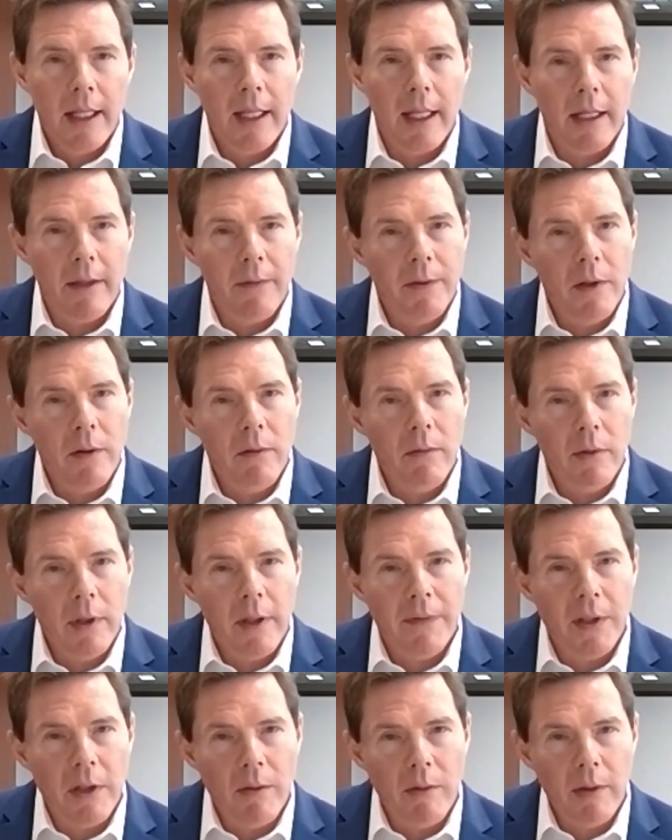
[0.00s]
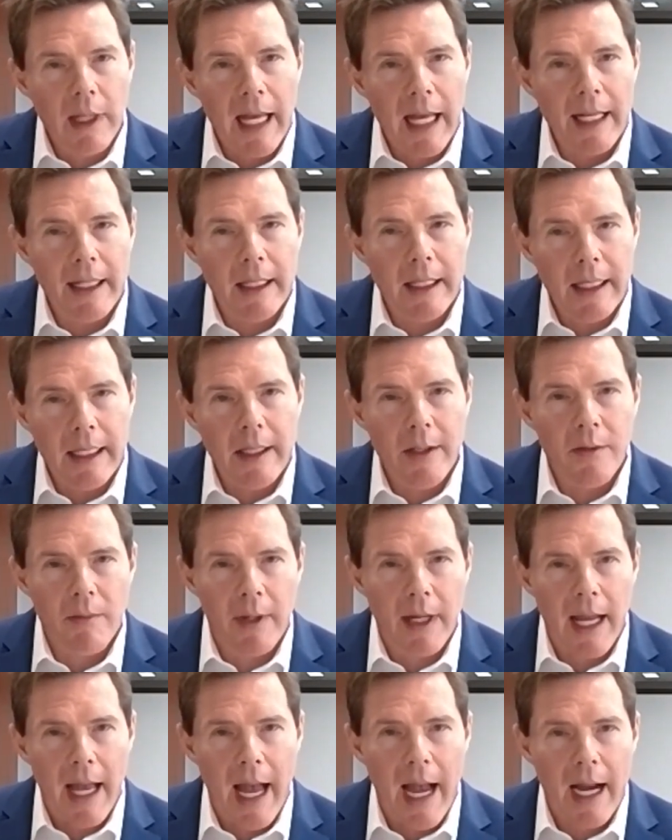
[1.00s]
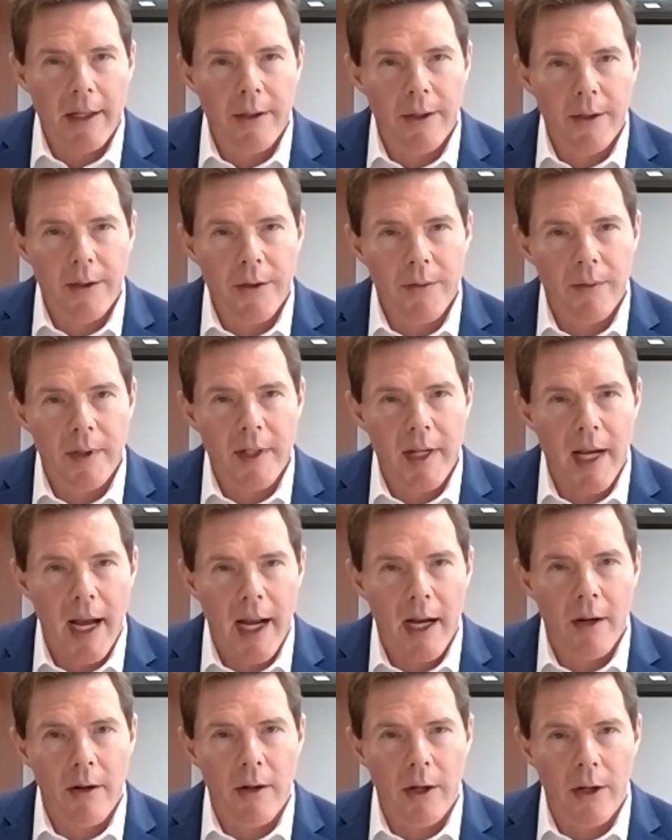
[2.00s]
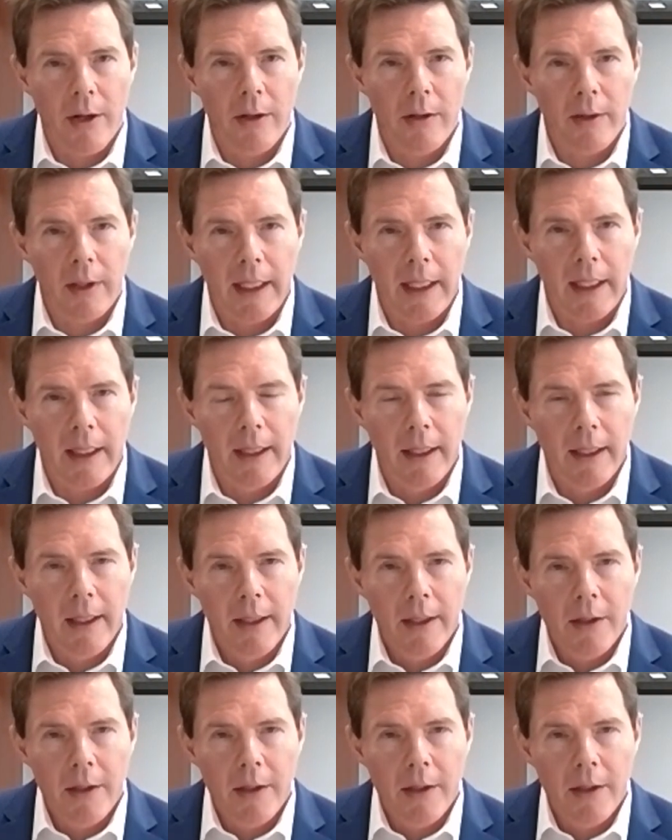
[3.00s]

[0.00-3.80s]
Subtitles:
that if you let these reactors retire early,